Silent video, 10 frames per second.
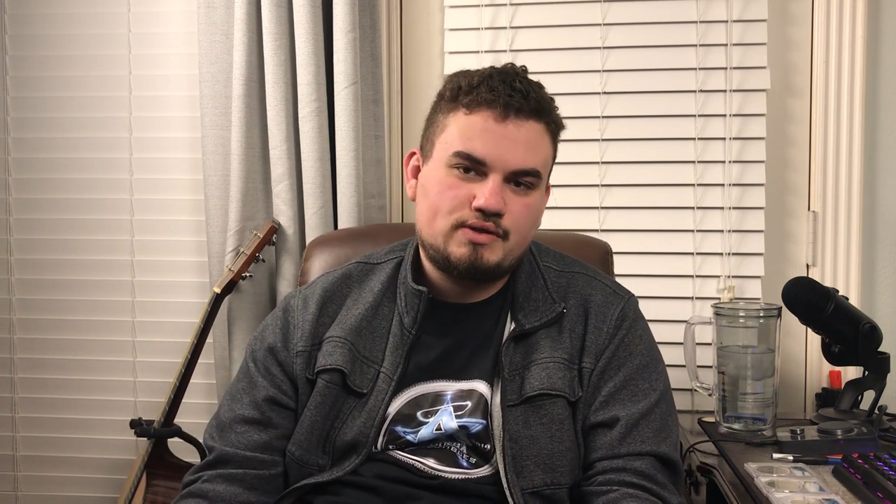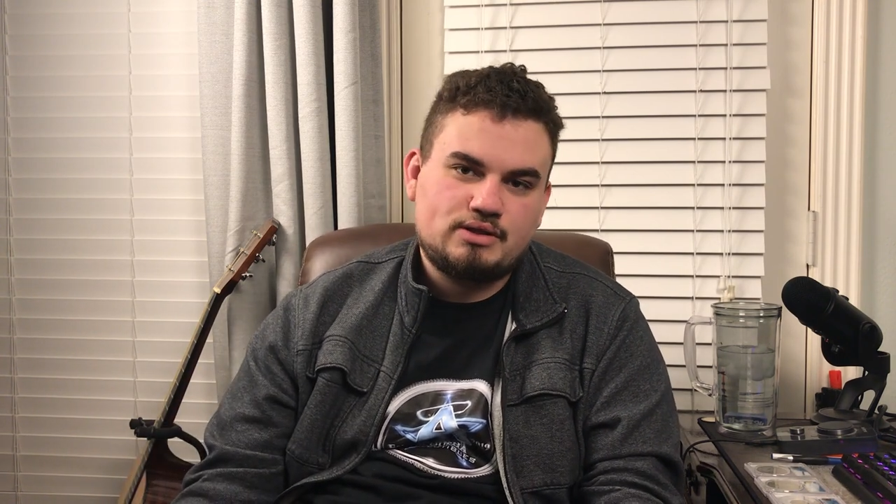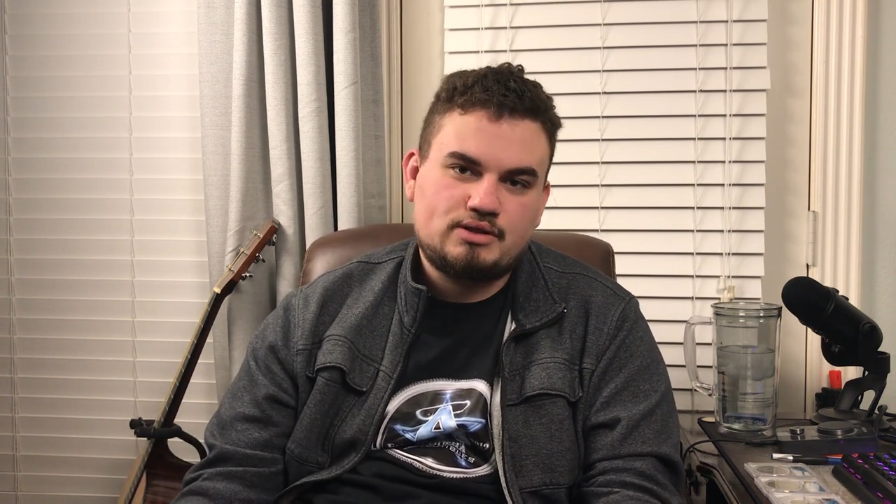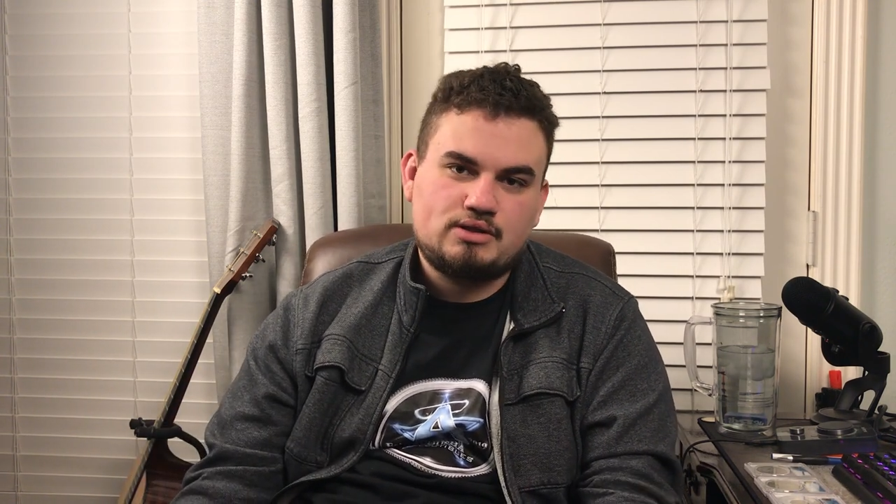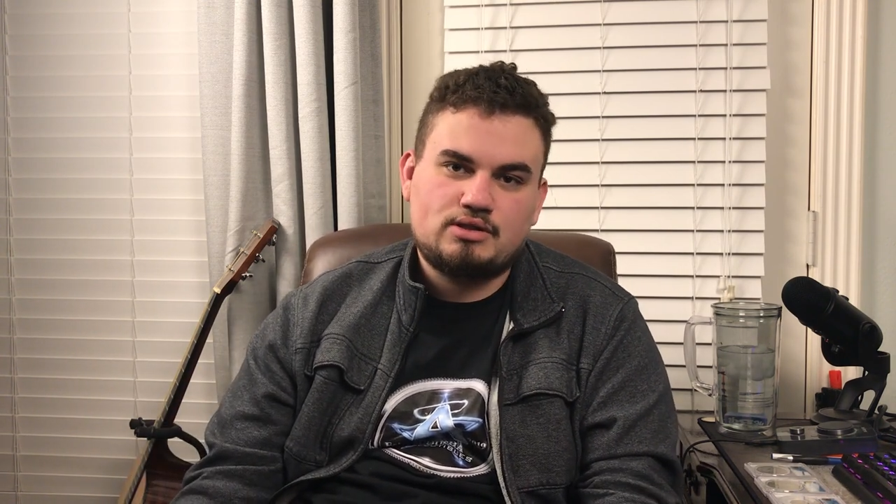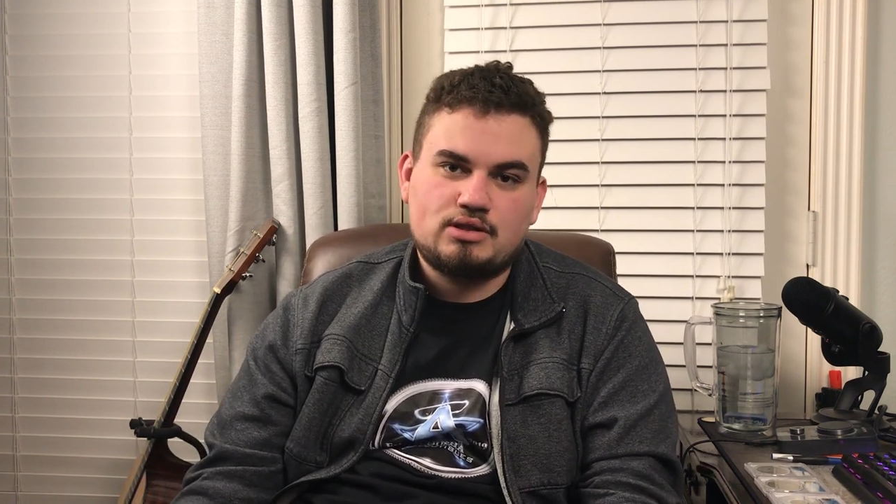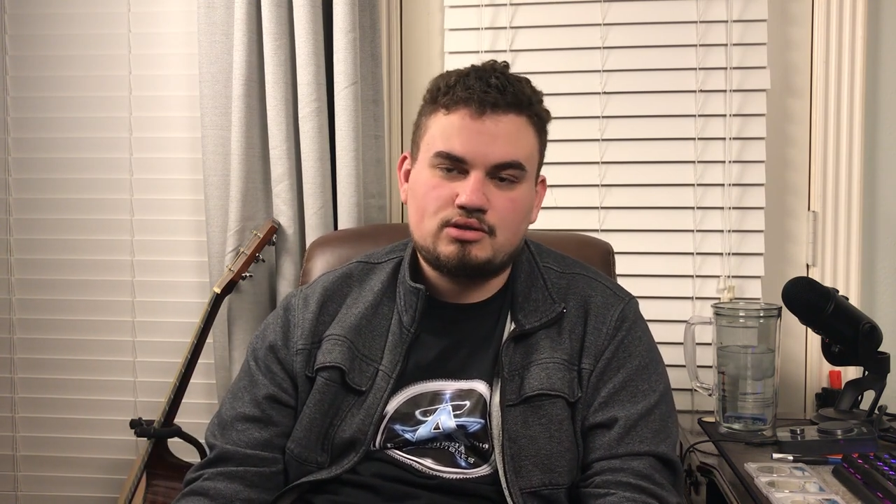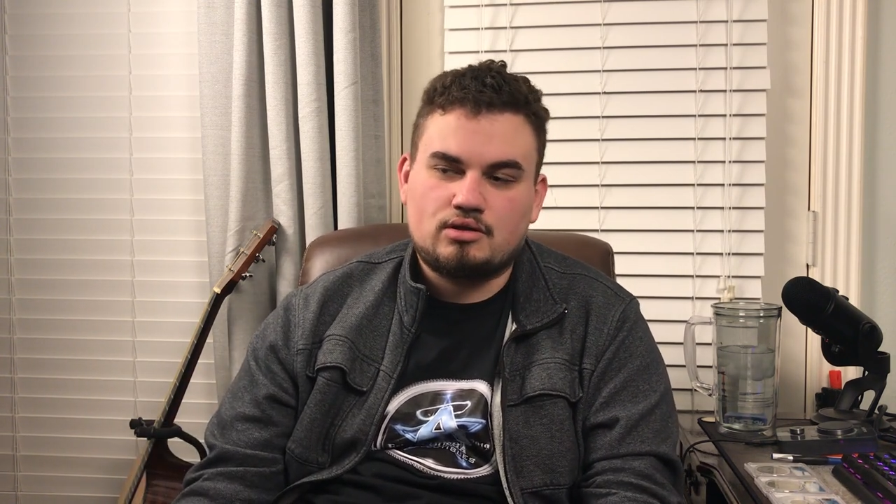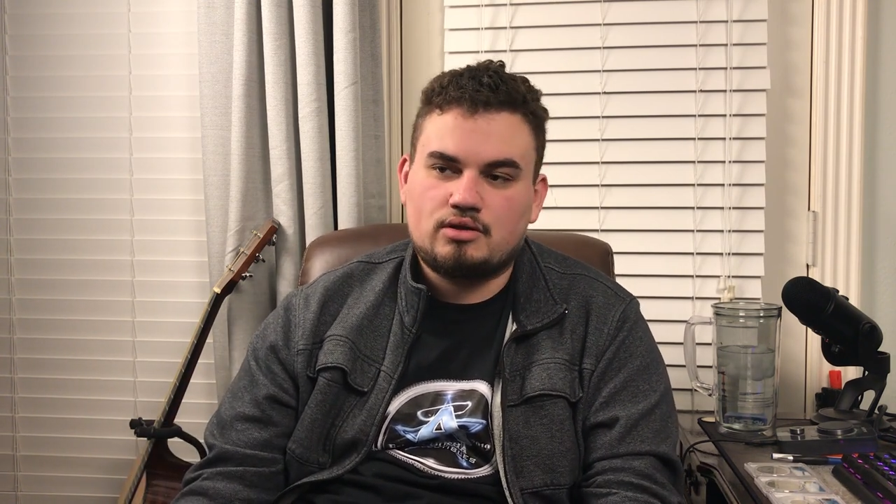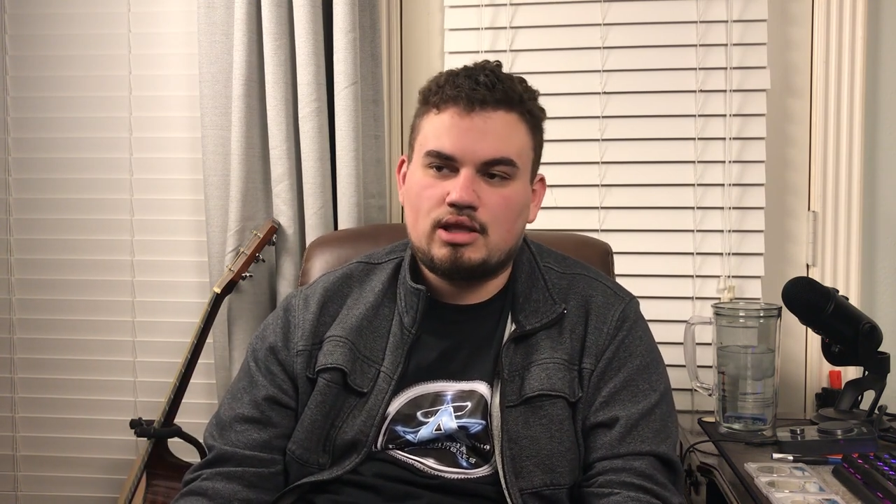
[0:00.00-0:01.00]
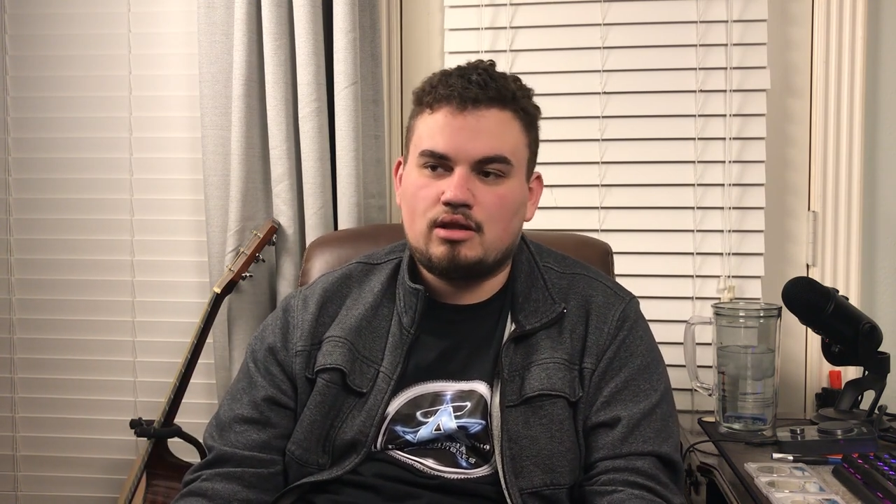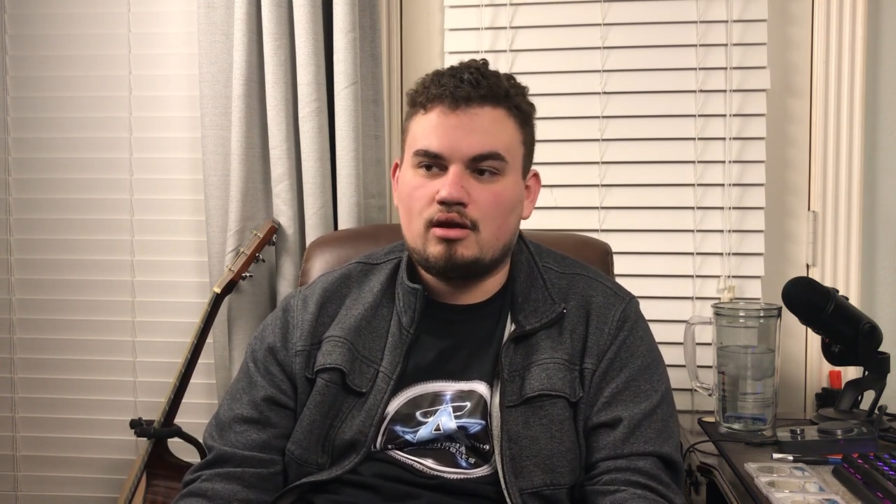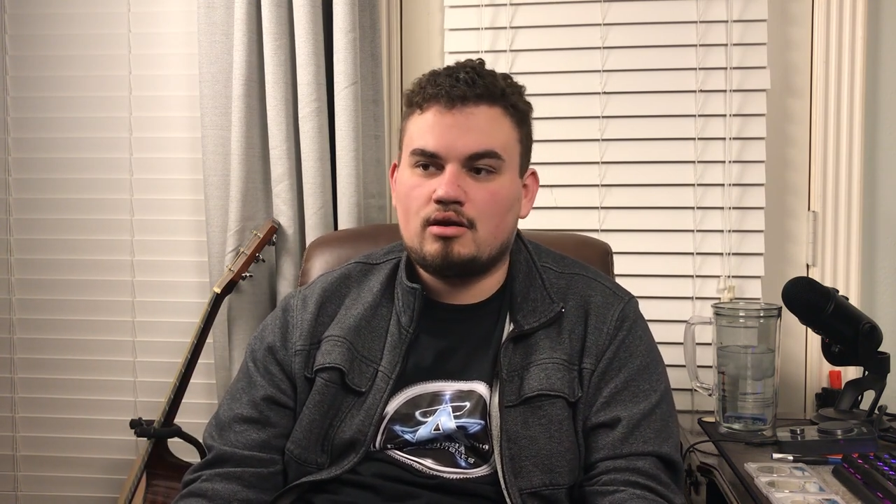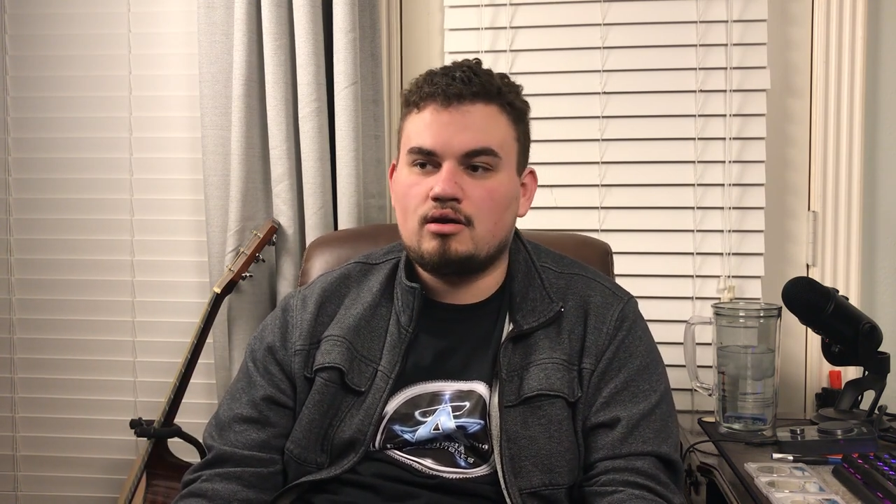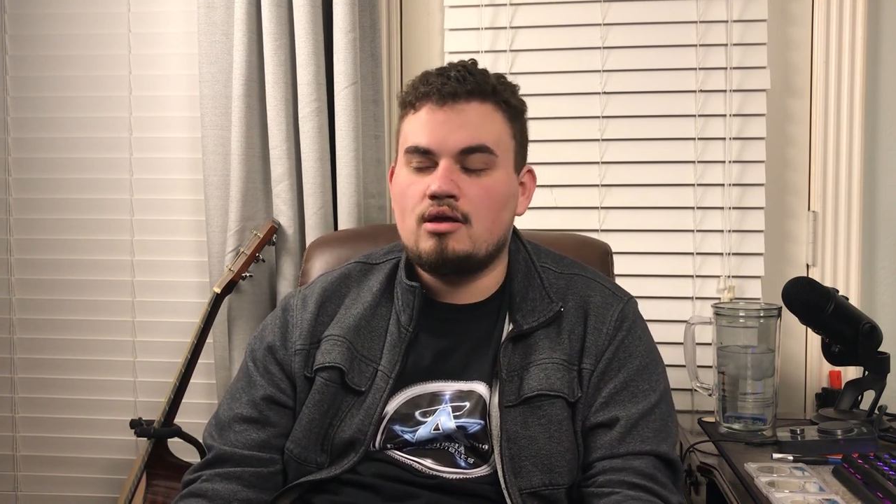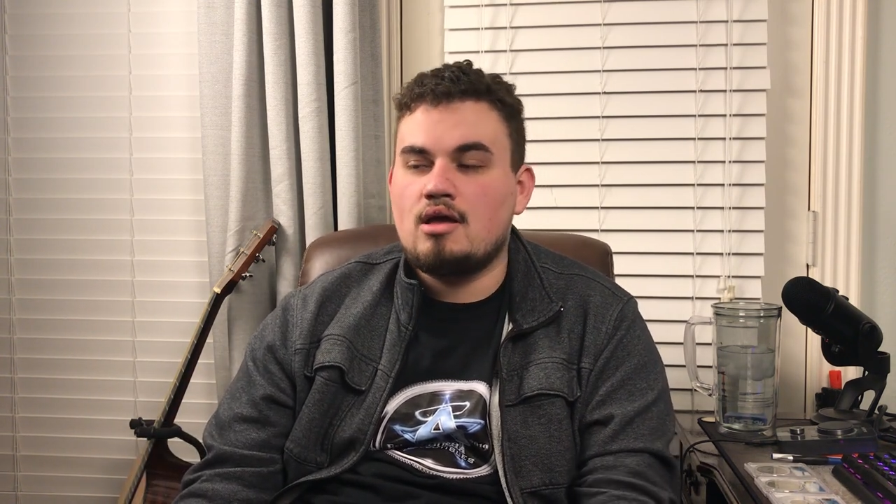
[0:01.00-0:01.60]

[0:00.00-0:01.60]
66 all day long,